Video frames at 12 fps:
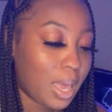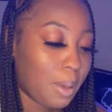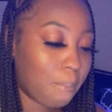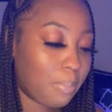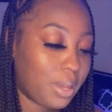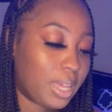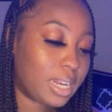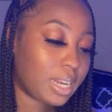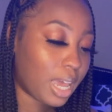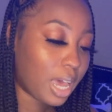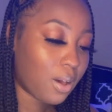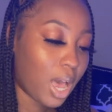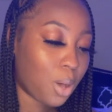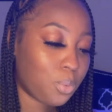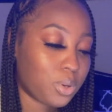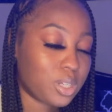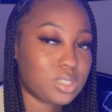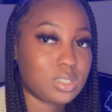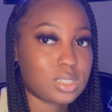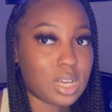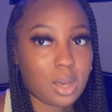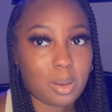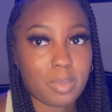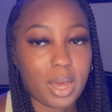But now I want to
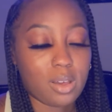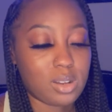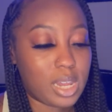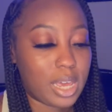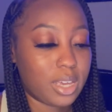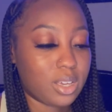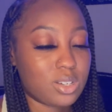talk about like